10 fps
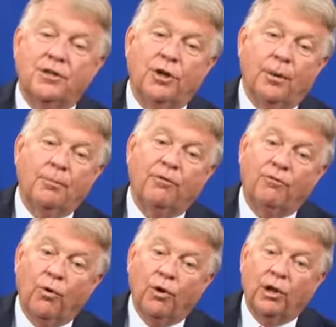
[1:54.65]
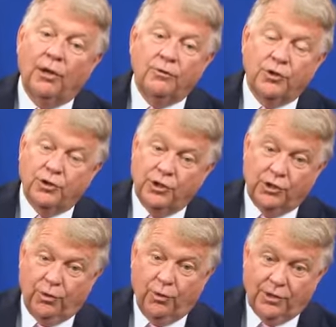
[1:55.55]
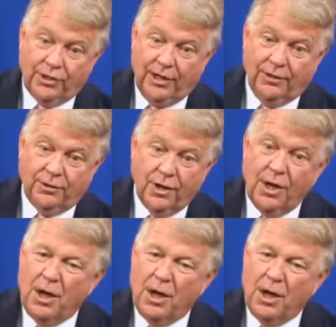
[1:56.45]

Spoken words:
the number of foreclosures and short sales.